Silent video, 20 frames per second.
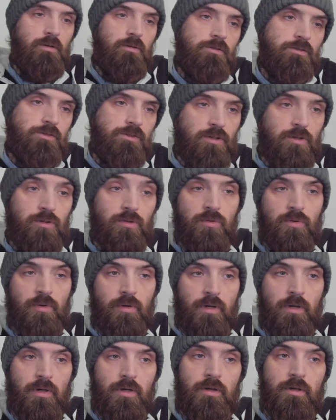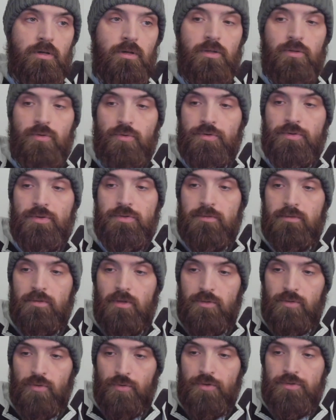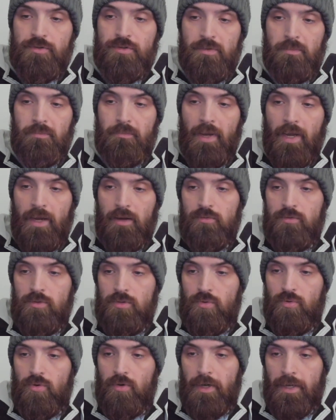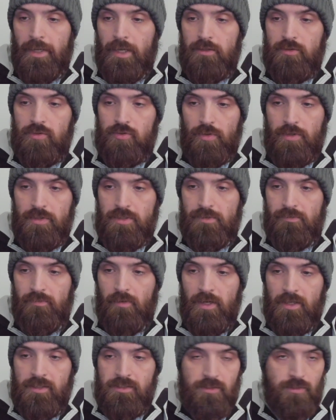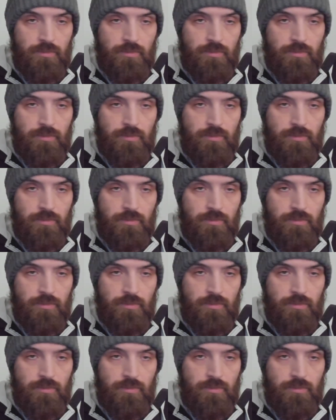So uh, in, order, in order to mount your Android device,